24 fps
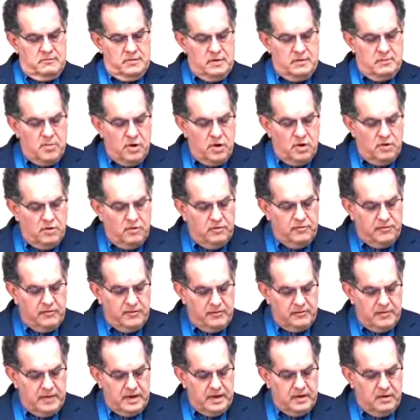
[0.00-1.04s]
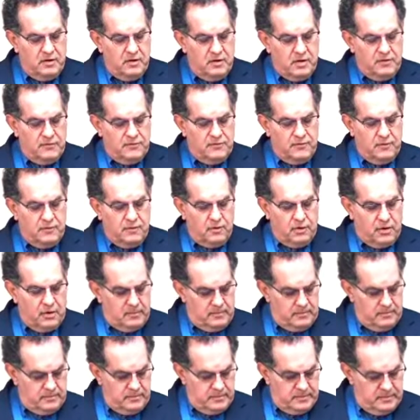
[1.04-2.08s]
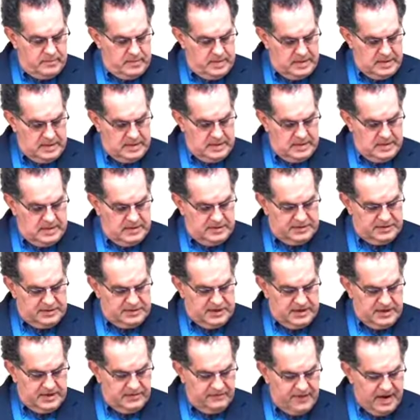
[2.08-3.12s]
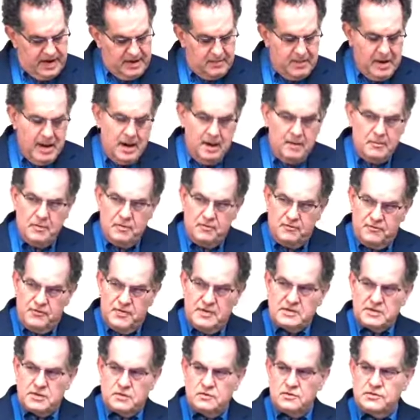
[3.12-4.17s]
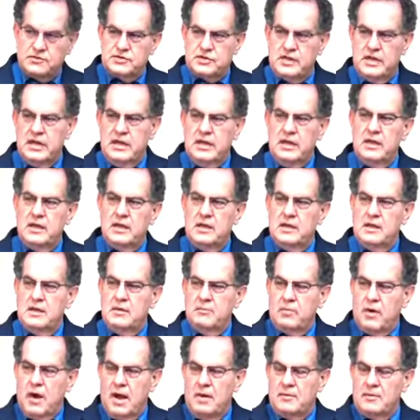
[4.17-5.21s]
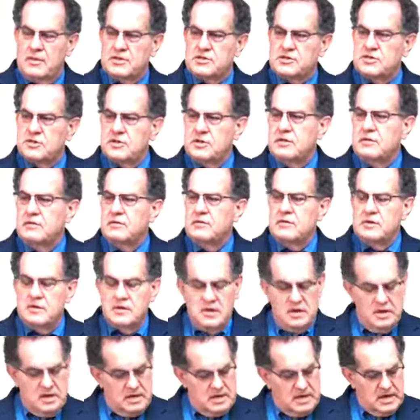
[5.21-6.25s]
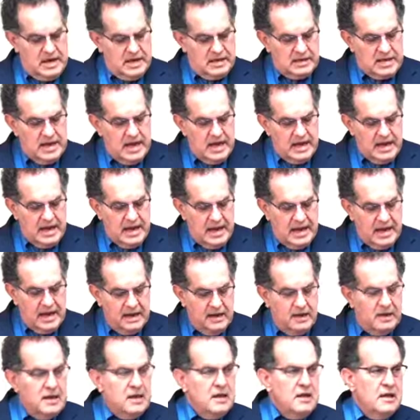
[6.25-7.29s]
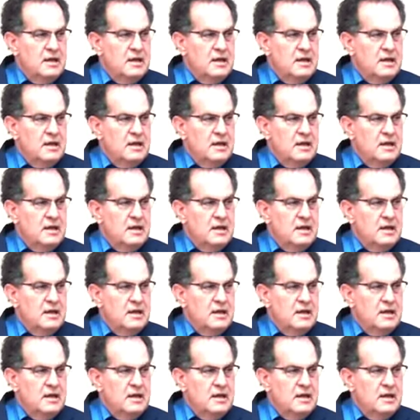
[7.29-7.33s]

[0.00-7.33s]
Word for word: remove in order for the seed of Abraham, the physical seed promise, should take that land.